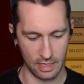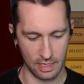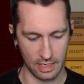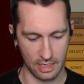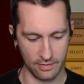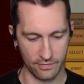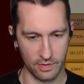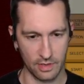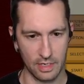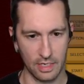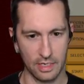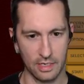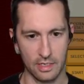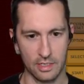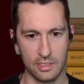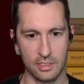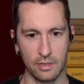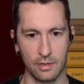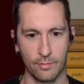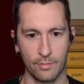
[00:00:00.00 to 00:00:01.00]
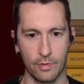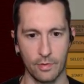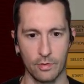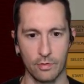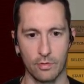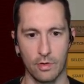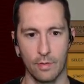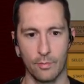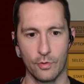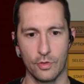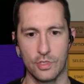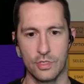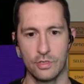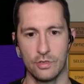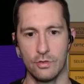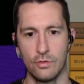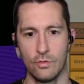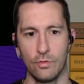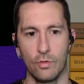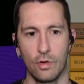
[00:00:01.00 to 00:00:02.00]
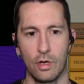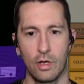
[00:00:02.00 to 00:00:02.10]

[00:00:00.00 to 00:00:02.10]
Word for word: Ivan is bowler number 2.